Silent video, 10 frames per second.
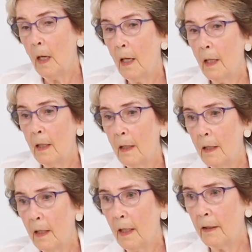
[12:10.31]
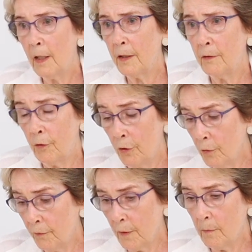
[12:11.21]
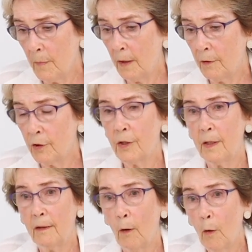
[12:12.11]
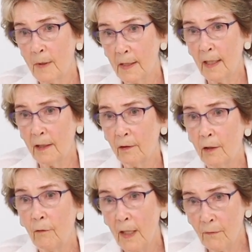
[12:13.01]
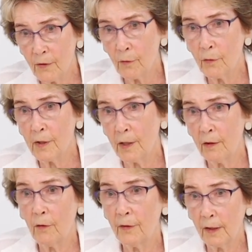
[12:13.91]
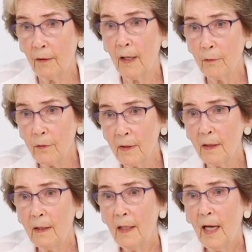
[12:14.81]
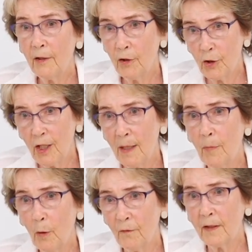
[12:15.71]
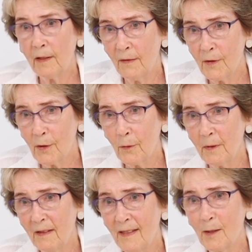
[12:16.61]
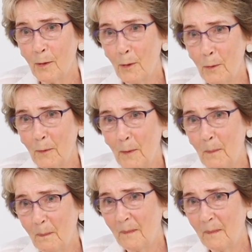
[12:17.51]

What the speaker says: And then 2 of them, there's almost like the gravestones are on the ground, and the shape of the gravestone is in 2 of them.